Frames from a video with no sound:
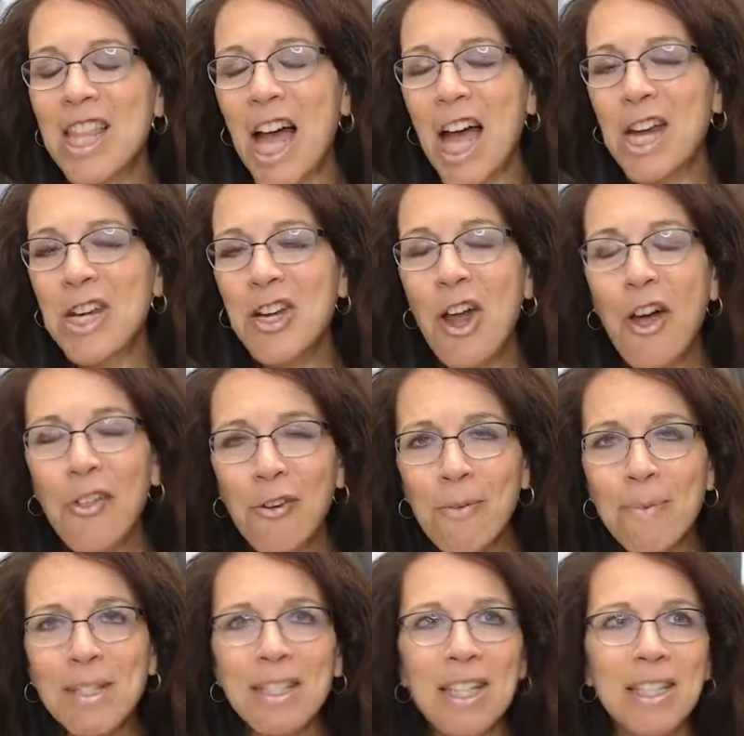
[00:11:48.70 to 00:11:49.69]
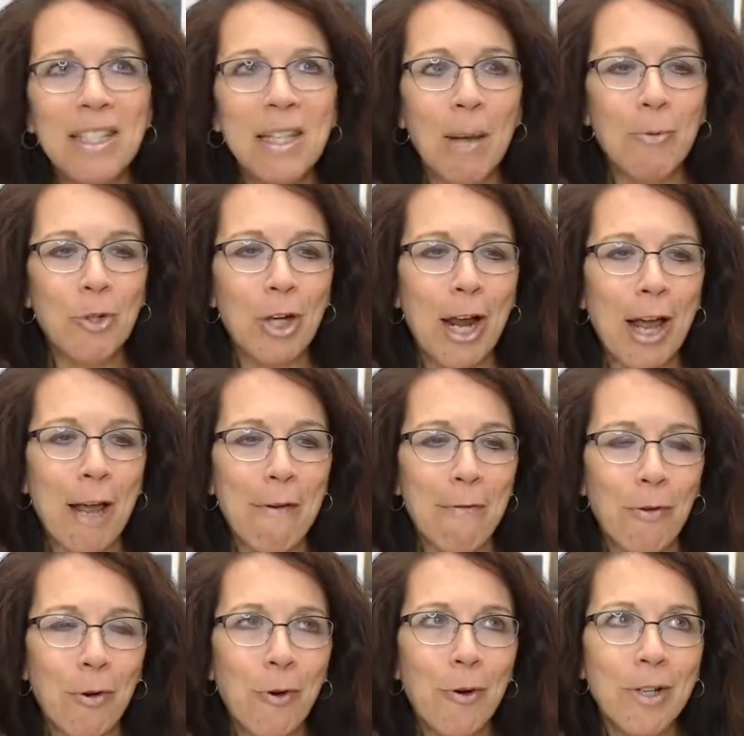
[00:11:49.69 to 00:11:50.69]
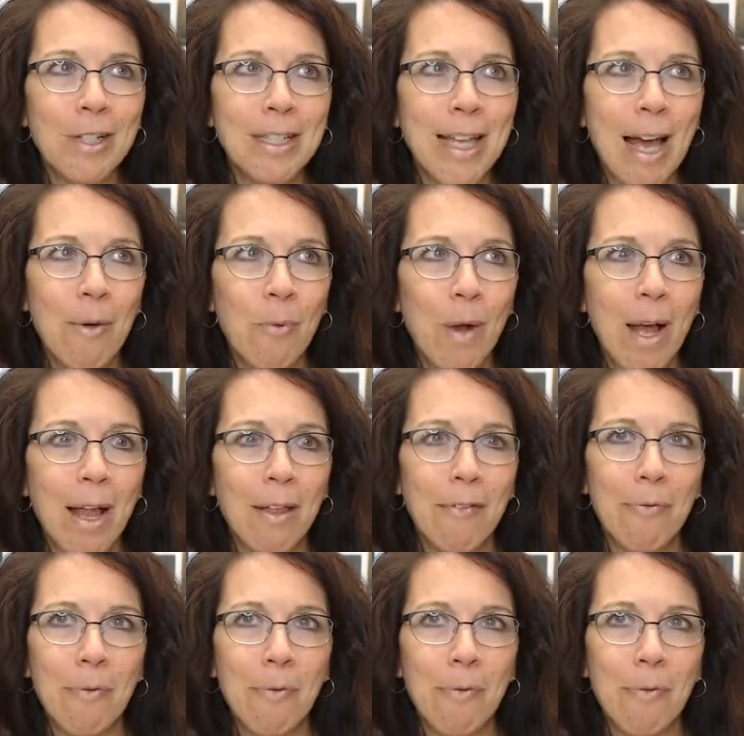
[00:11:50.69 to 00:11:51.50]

Another misconception I have heard is that, well,